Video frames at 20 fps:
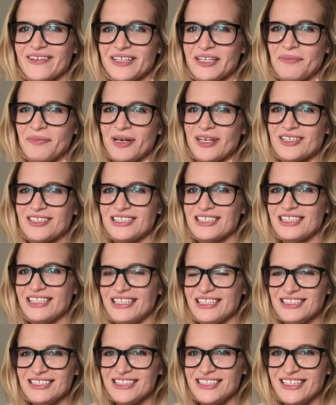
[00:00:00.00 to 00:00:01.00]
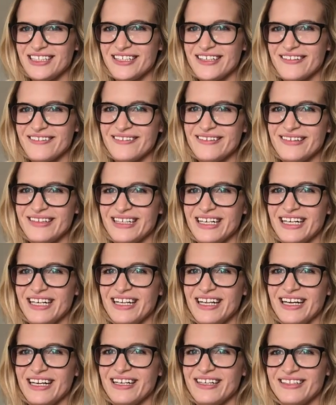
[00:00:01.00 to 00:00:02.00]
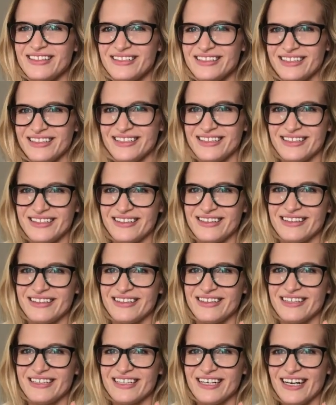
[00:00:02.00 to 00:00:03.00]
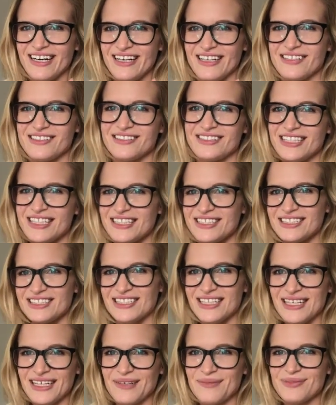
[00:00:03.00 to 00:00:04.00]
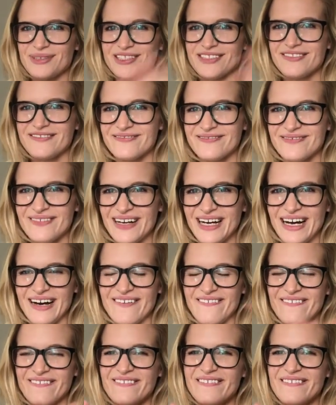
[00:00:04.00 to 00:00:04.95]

where the person is, you know, and then they're gone, they escaped wow,